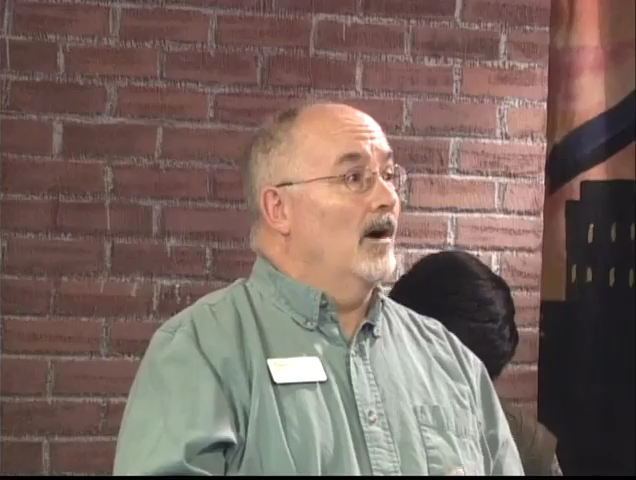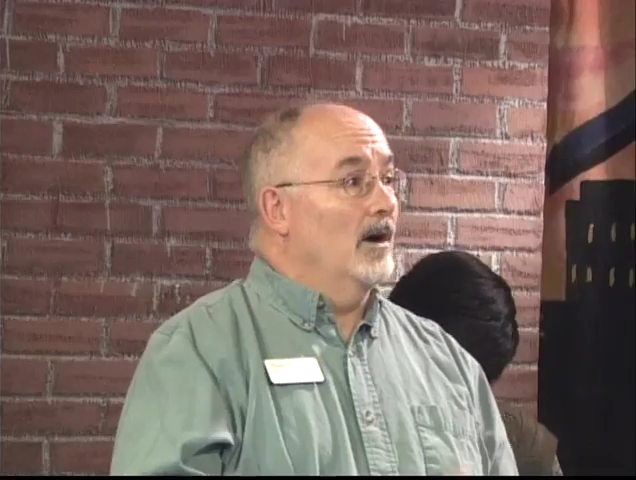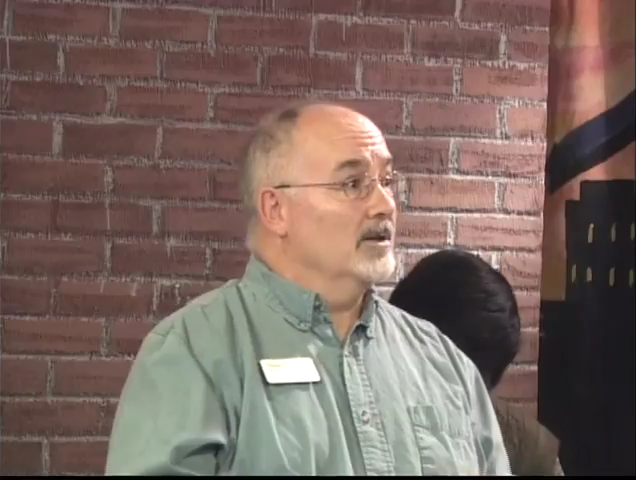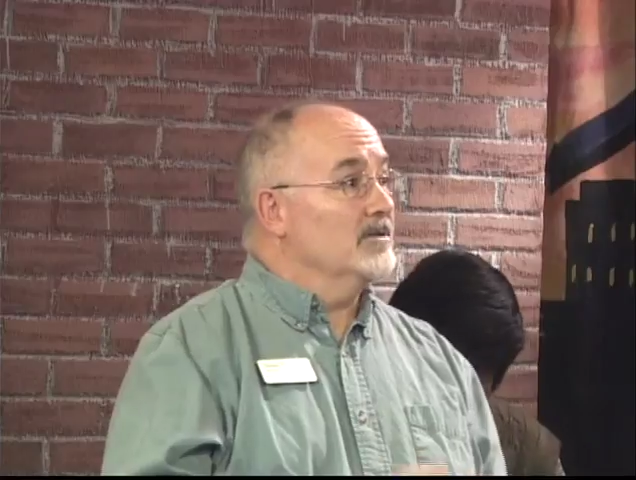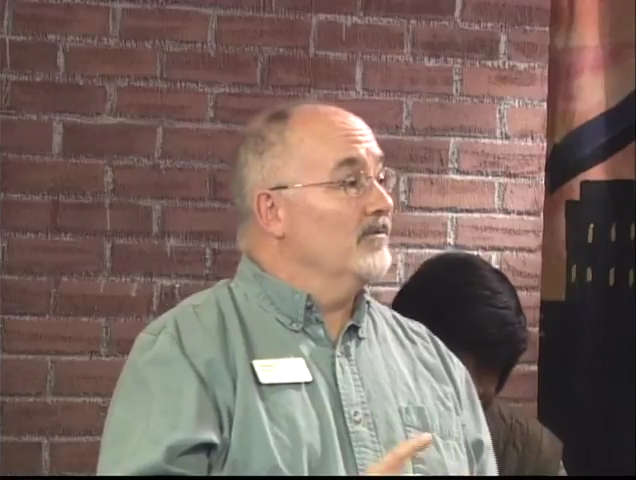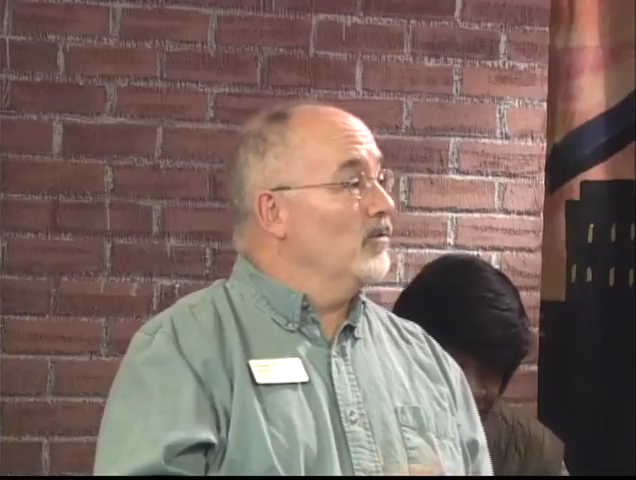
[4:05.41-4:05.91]

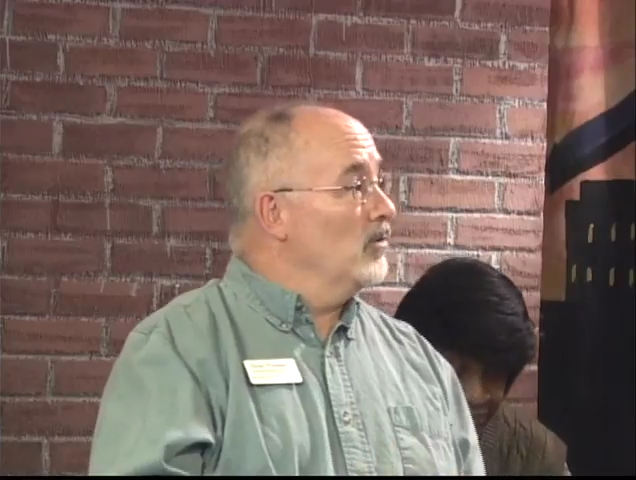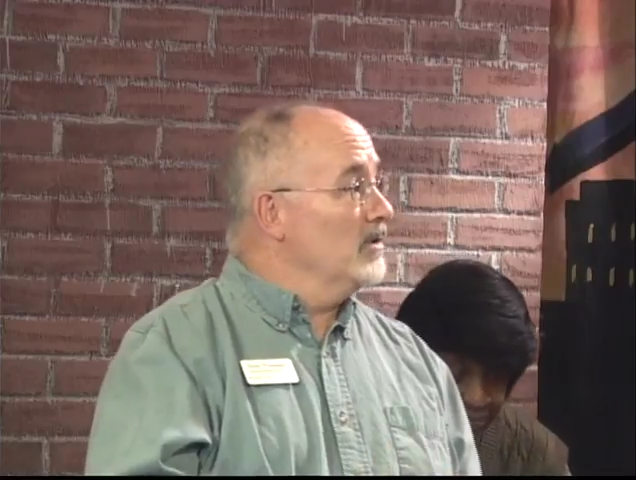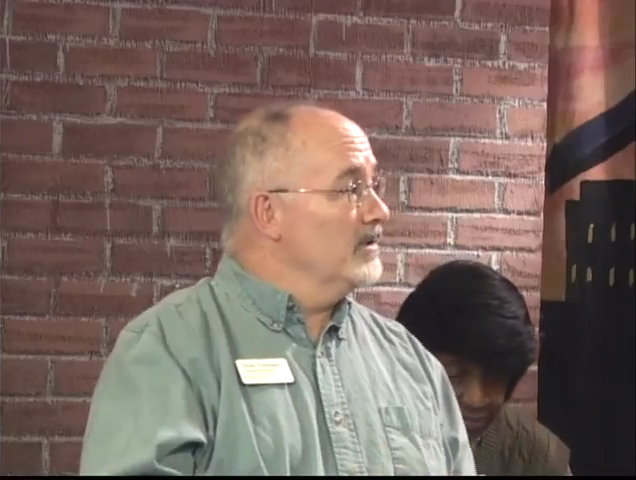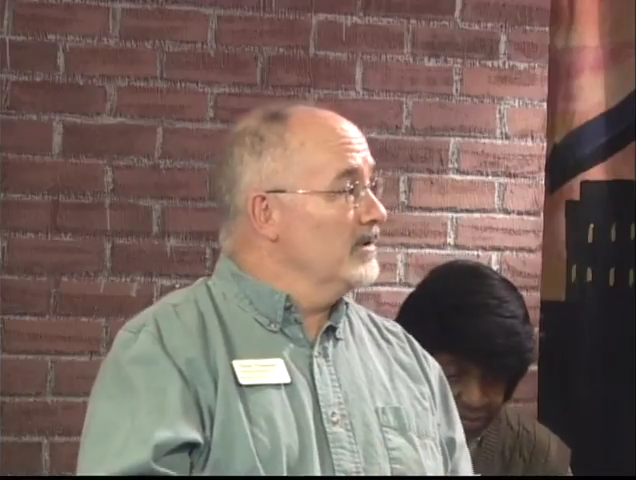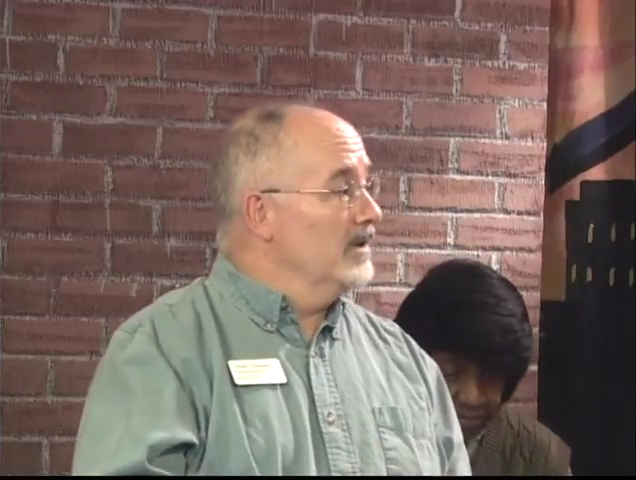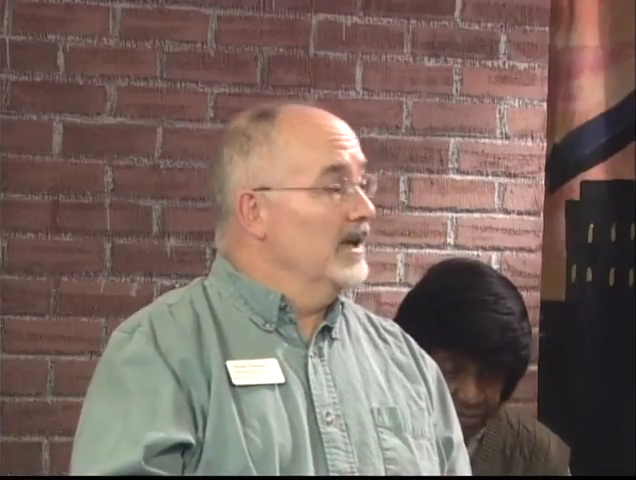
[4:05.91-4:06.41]
August
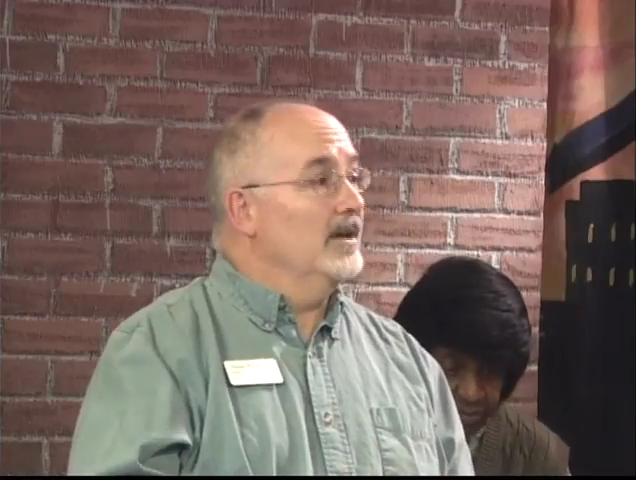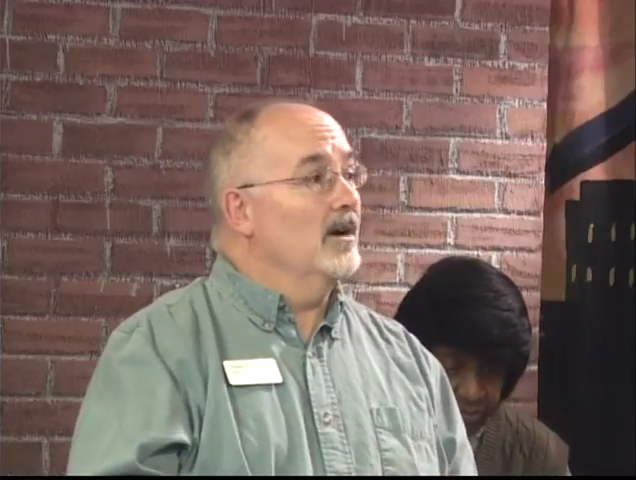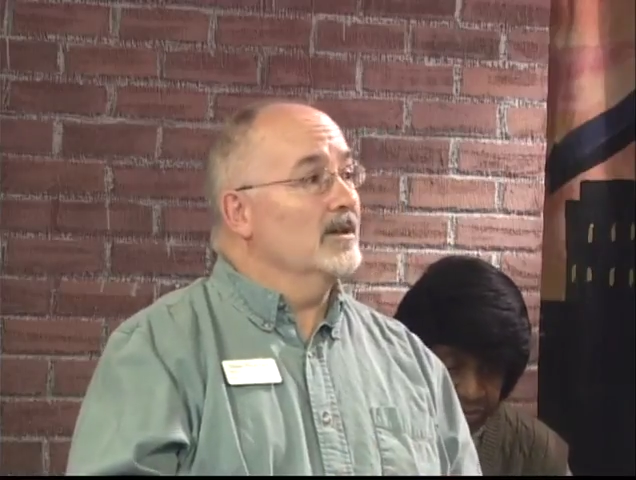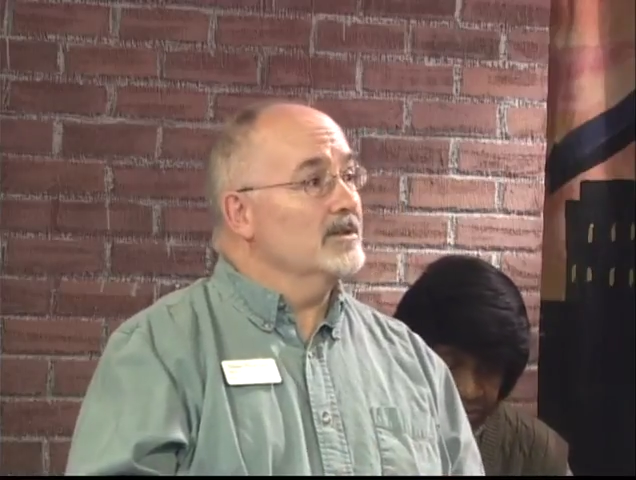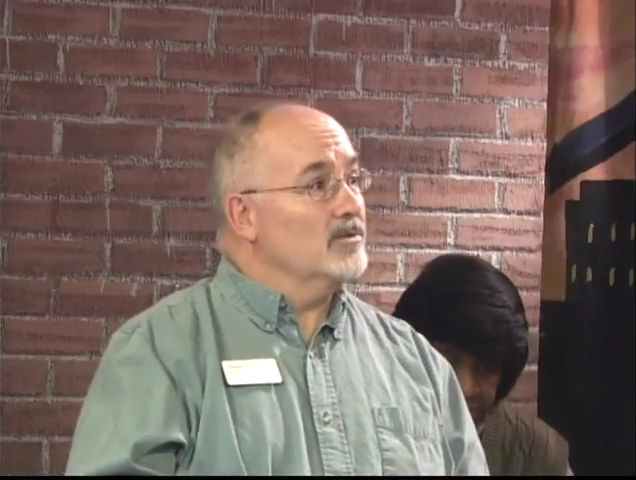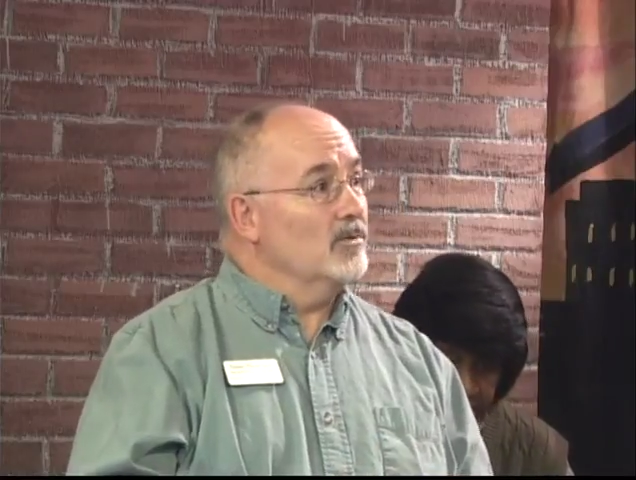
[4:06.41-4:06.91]
4th and August